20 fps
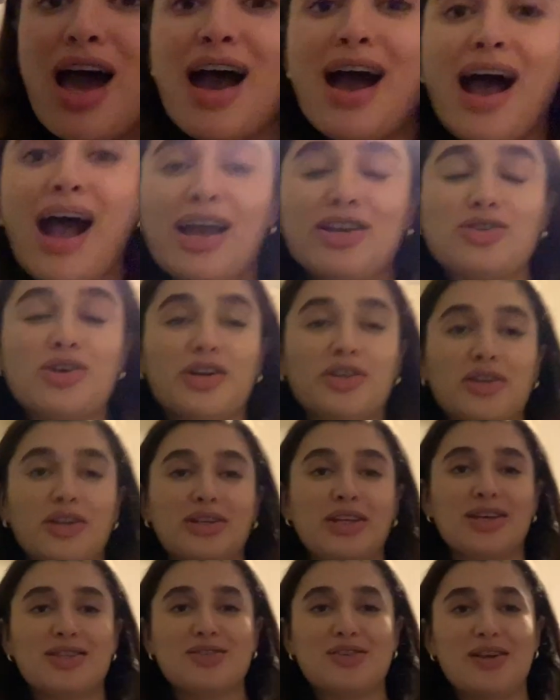I tried it on
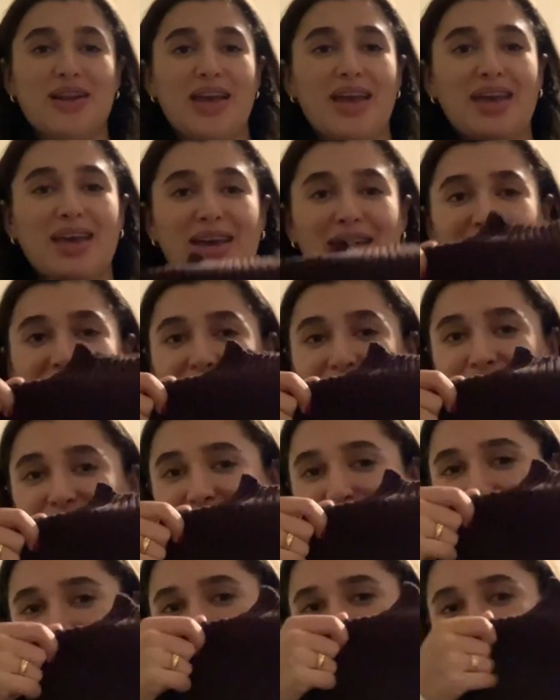yesterday and I was
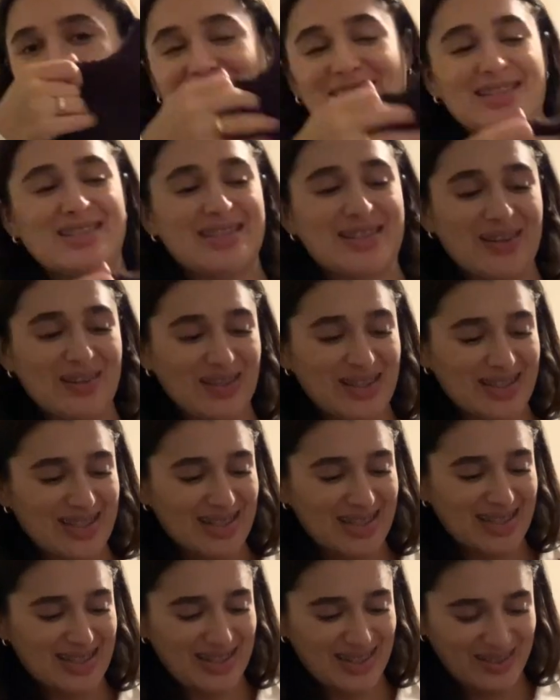obsessed. So this
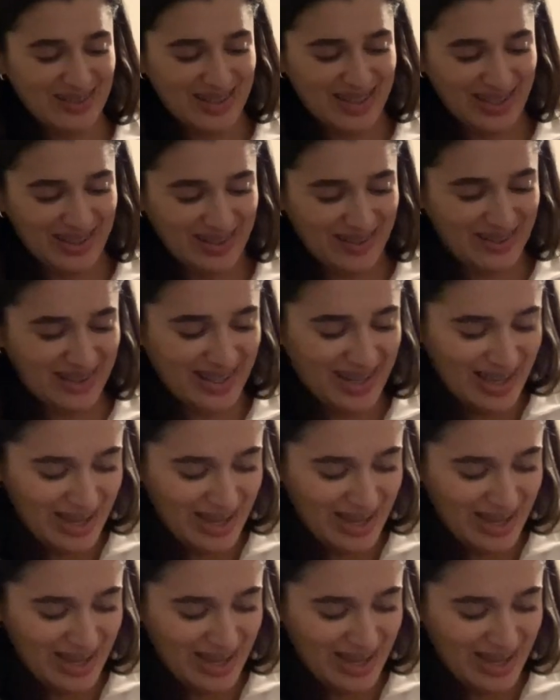is so cute.